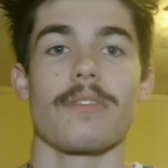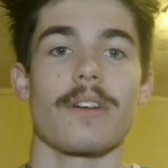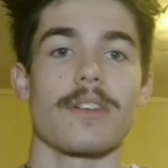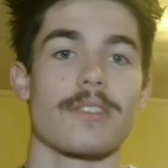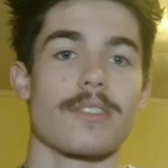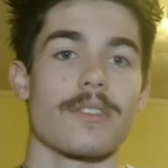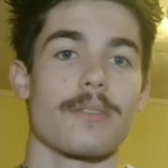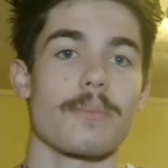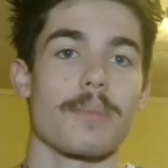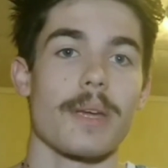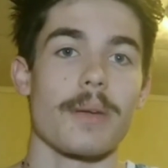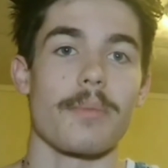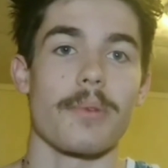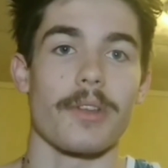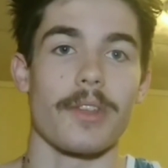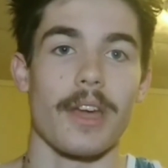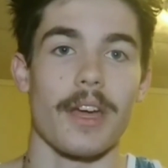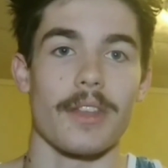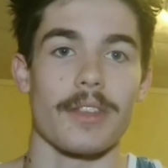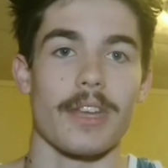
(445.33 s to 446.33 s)
with some people
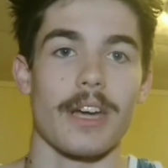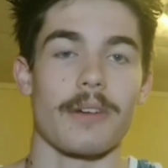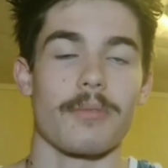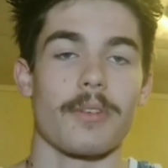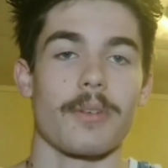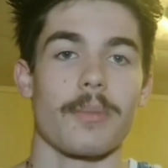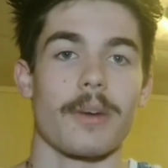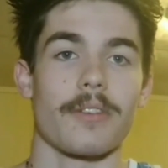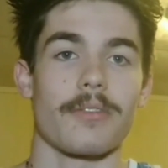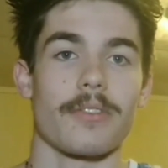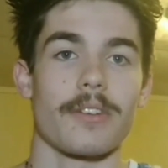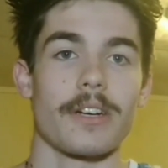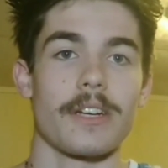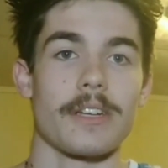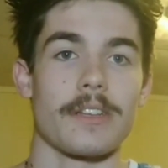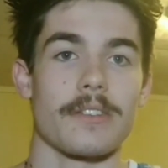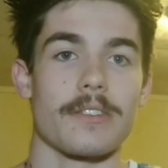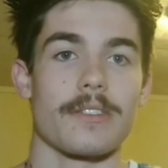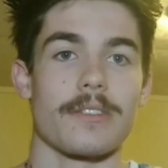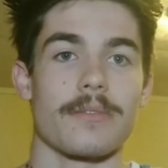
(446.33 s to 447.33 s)
that I thought were my
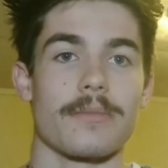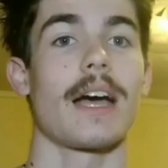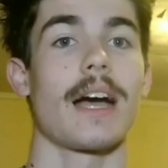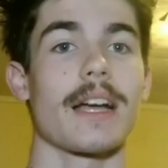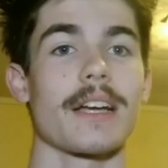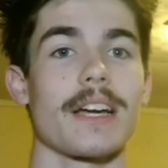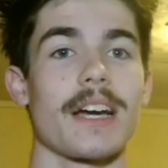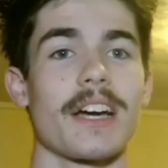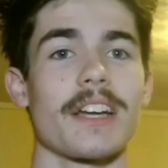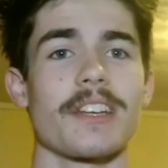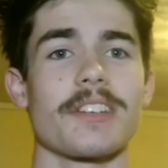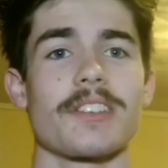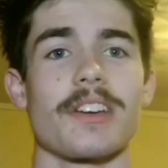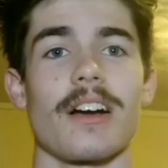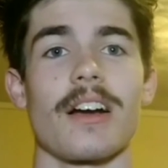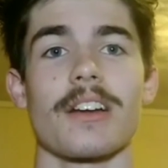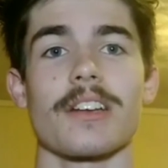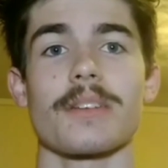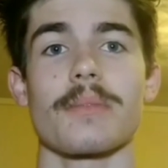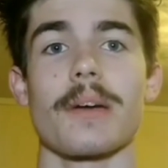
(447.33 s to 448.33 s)
friends. I kind of
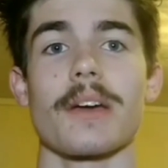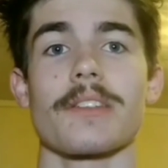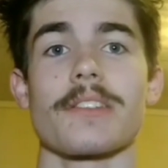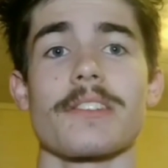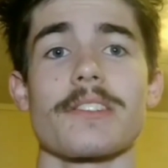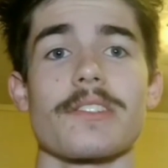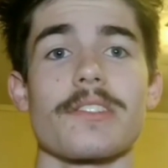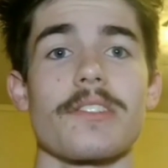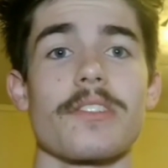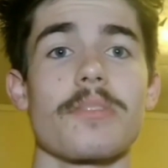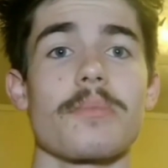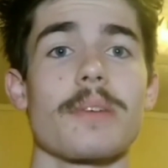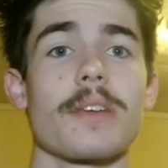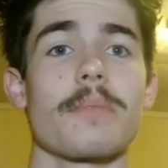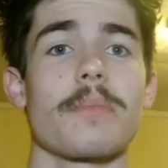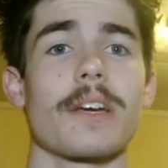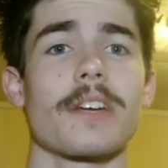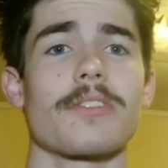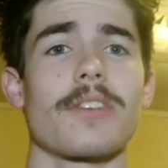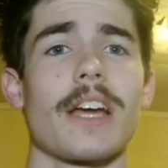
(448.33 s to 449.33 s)
talked about this a little bit
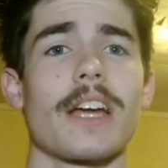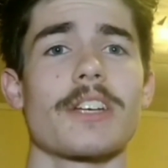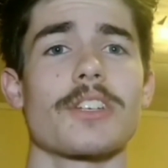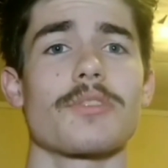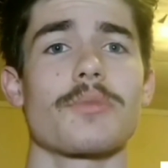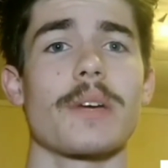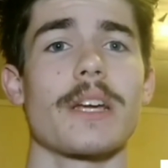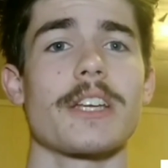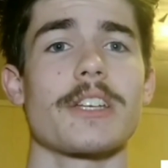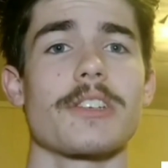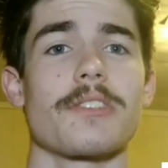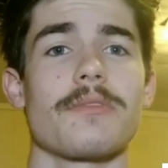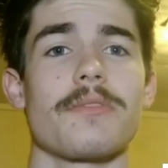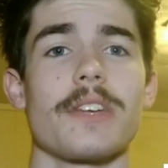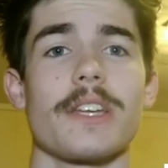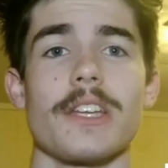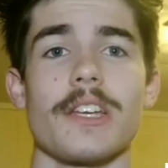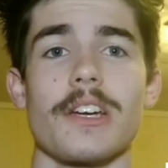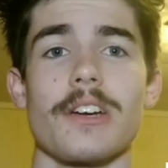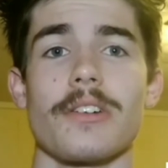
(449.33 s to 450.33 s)
in my graduation
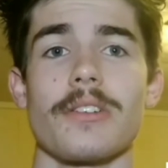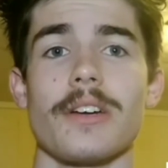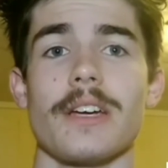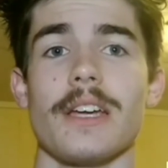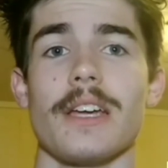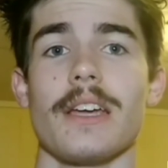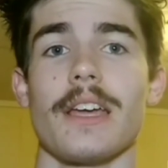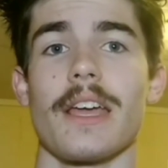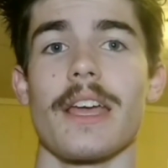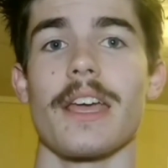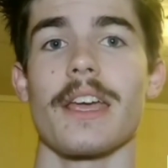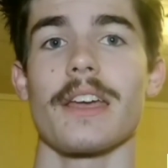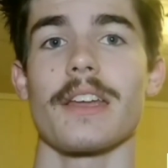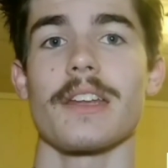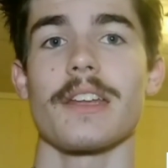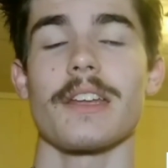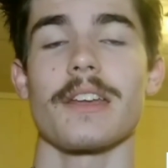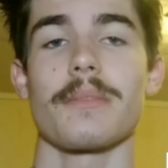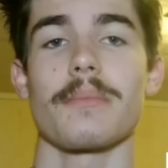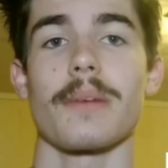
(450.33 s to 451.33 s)
video
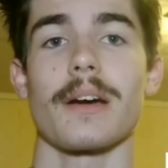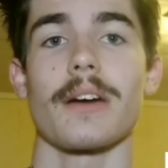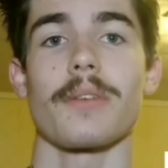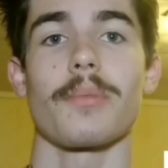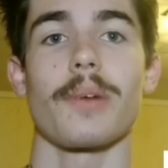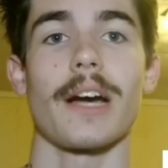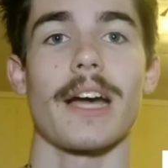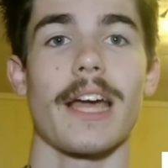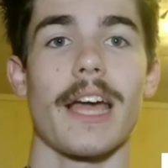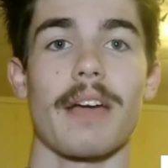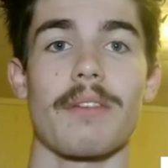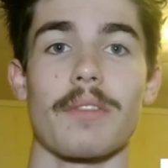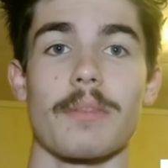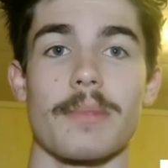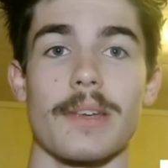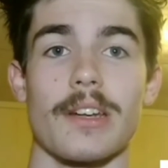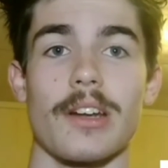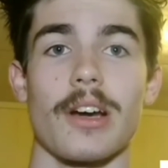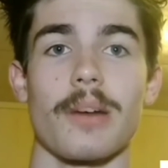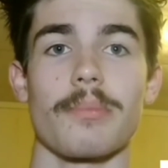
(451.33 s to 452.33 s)
and in my why I haven't
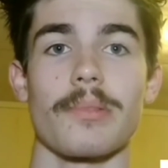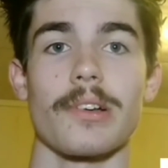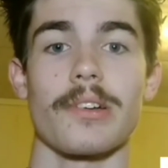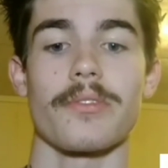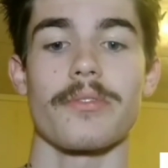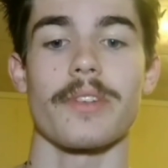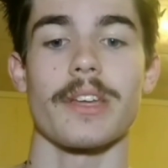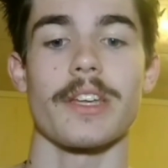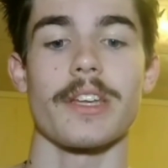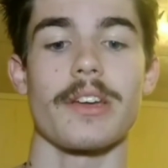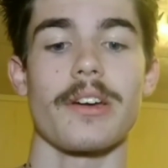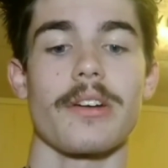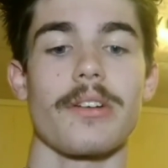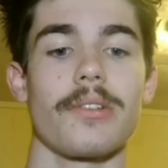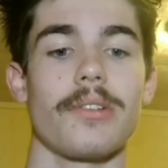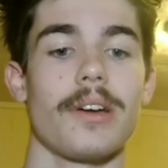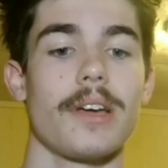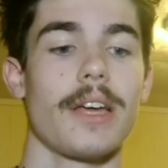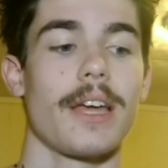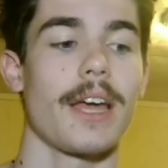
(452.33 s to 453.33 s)
been uploading video.